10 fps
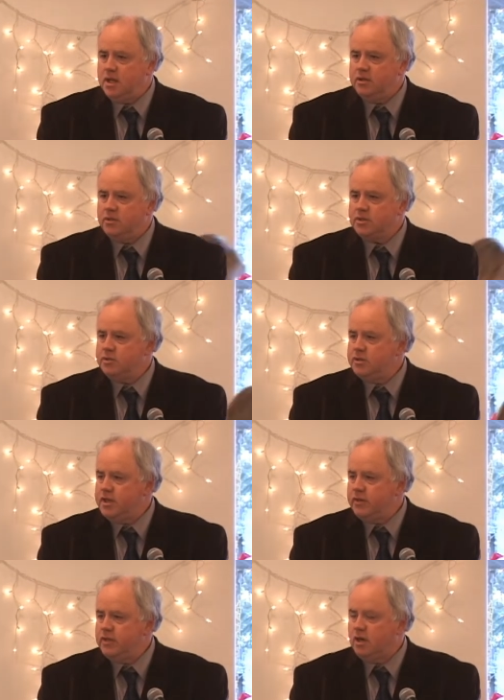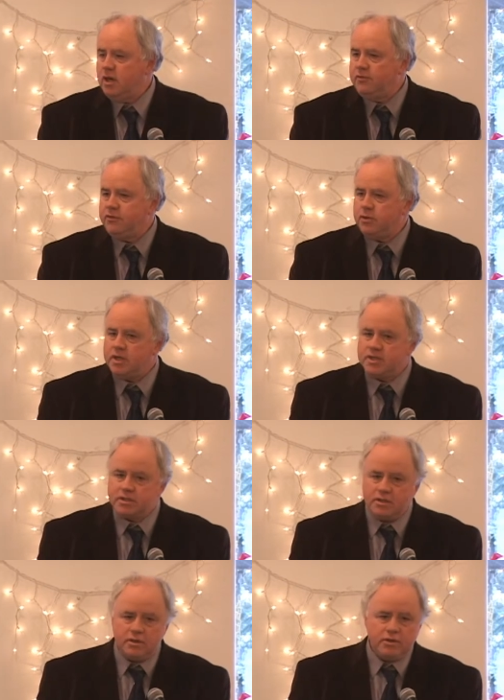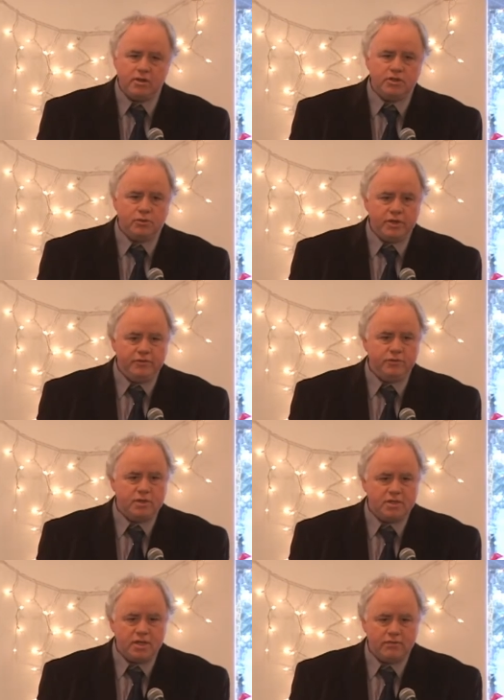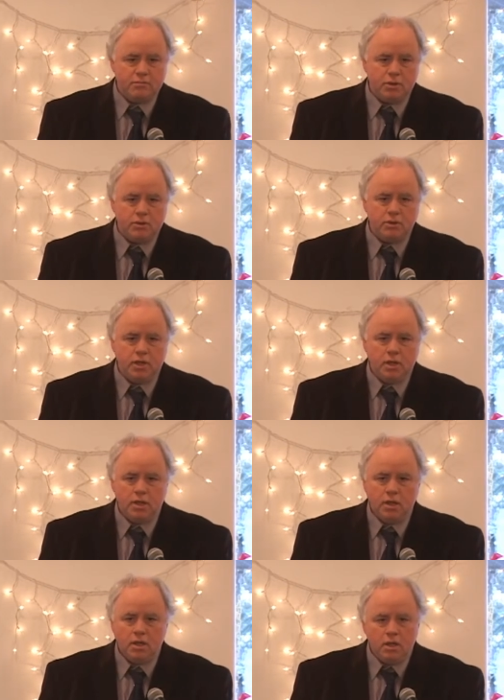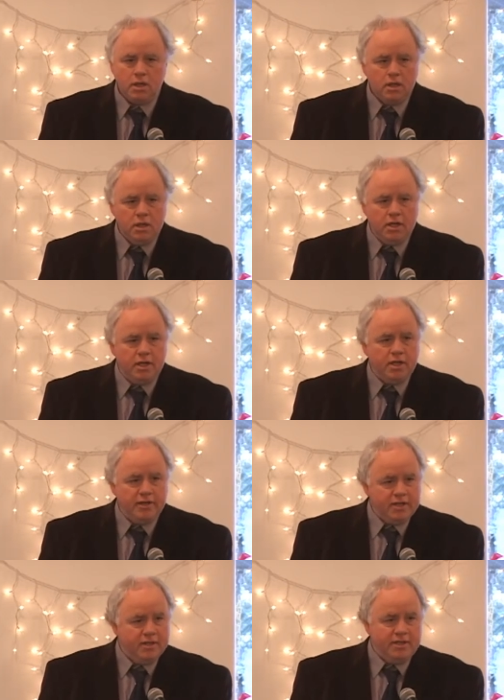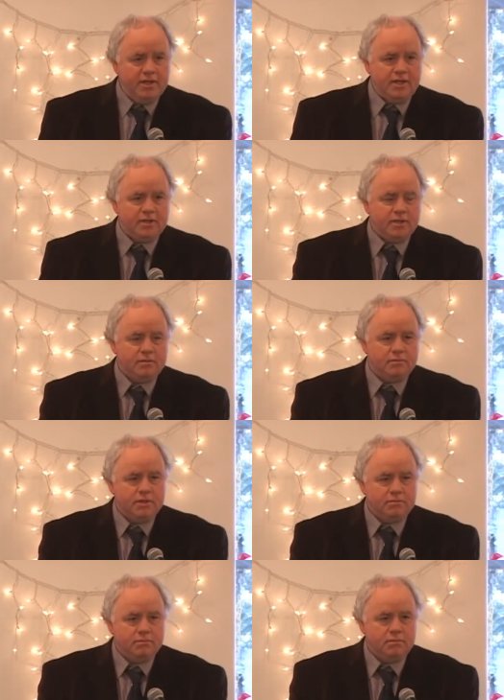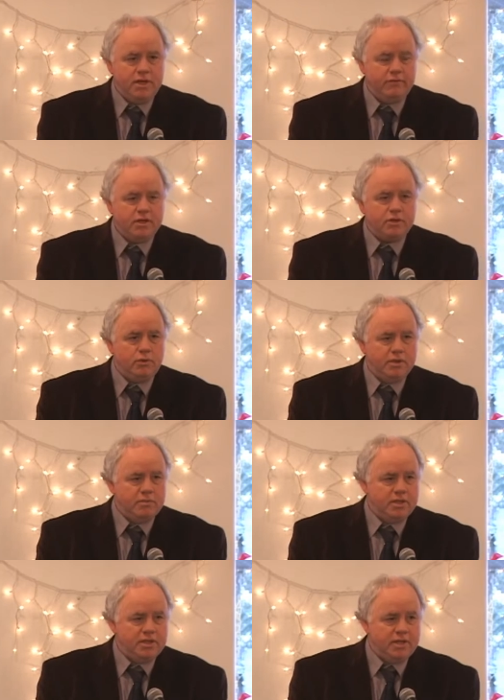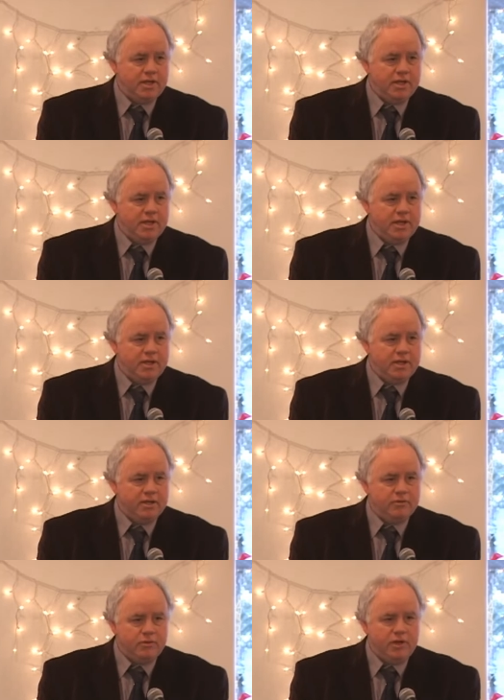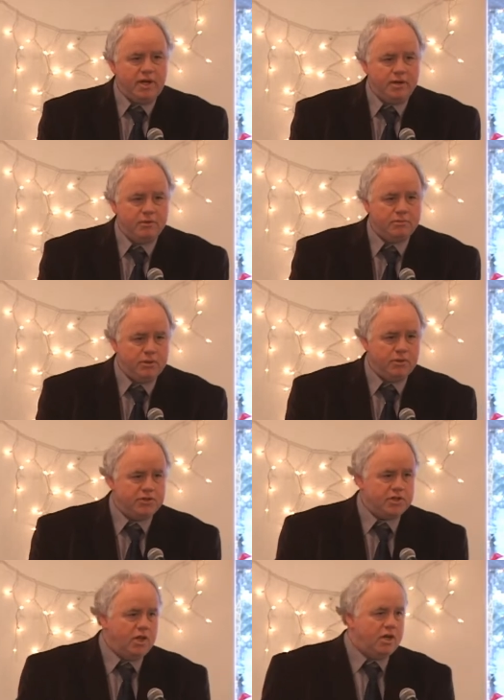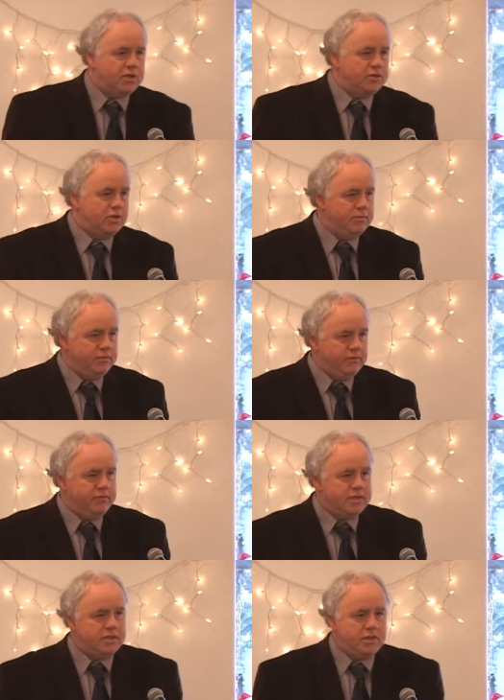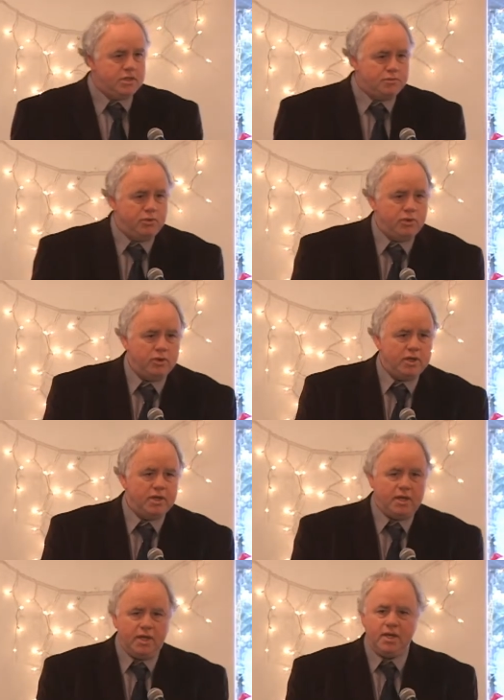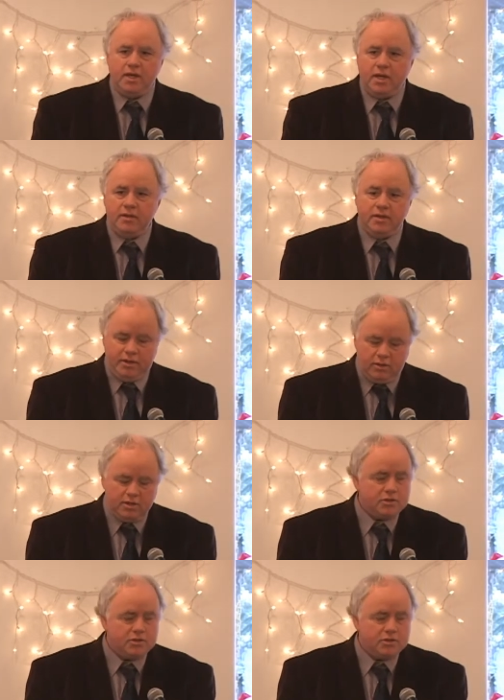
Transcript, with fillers: And those do the heavy haul for us. They're, they're a 24-7 boat. Uh, they, they take the, the heavy equipment and, and uh, reliable boats long term, visit each port, and uh, they're